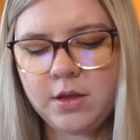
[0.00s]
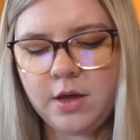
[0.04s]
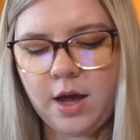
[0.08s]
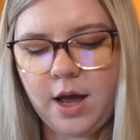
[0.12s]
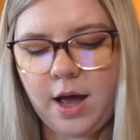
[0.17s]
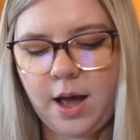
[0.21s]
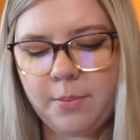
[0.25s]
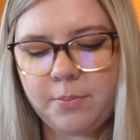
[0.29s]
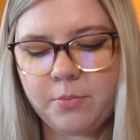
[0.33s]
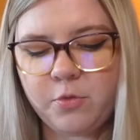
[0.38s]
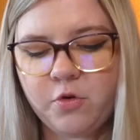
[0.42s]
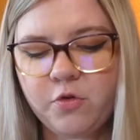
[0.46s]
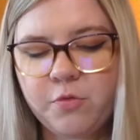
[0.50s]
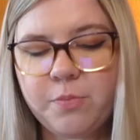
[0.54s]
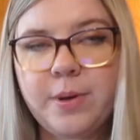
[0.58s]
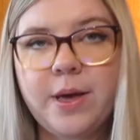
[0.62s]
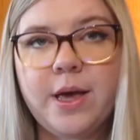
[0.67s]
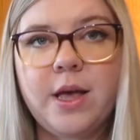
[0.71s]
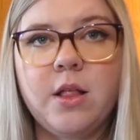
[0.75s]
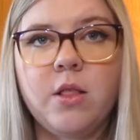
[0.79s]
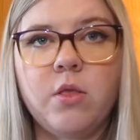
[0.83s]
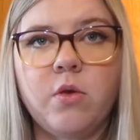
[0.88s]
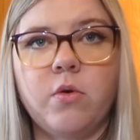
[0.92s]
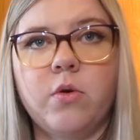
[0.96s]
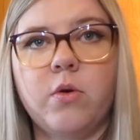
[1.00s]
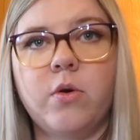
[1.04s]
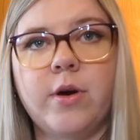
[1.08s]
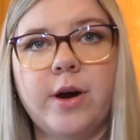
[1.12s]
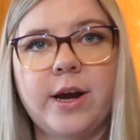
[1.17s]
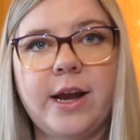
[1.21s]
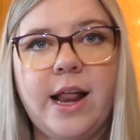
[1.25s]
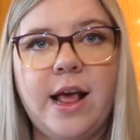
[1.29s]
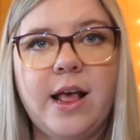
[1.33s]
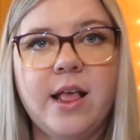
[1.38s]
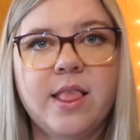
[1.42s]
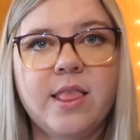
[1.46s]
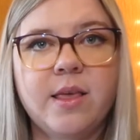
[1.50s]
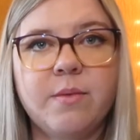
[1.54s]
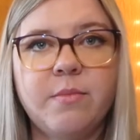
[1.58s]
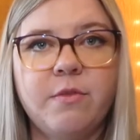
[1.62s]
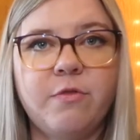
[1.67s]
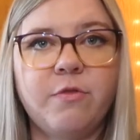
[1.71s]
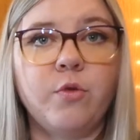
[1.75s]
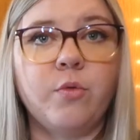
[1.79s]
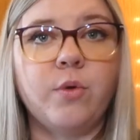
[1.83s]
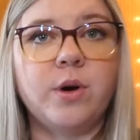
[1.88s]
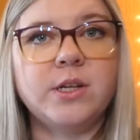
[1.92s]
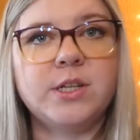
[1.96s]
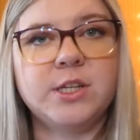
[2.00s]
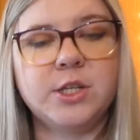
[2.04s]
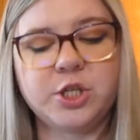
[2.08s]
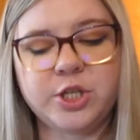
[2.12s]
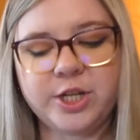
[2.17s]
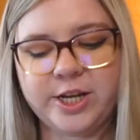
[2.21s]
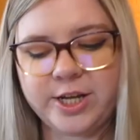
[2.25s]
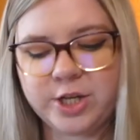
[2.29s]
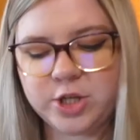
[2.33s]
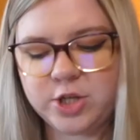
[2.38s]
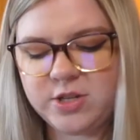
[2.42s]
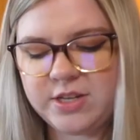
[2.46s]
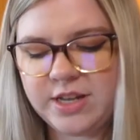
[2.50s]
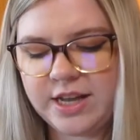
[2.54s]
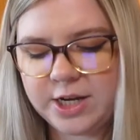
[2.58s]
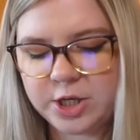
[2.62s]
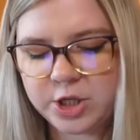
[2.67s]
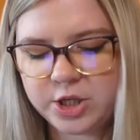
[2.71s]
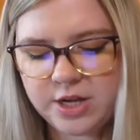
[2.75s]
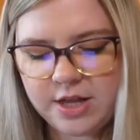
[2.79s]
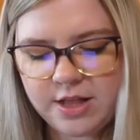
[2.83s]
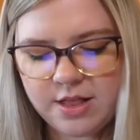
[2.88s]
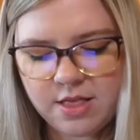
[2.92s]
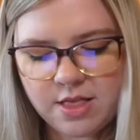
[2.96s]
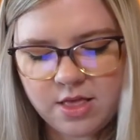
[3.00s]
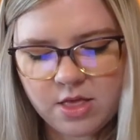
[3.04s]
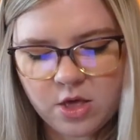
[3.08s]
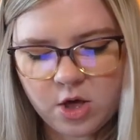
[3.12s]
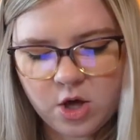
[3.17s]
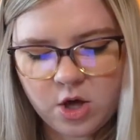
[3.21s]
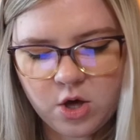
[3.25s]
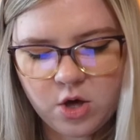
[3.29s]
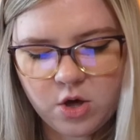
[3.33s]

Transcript: move pins or organize them if you want to change sections.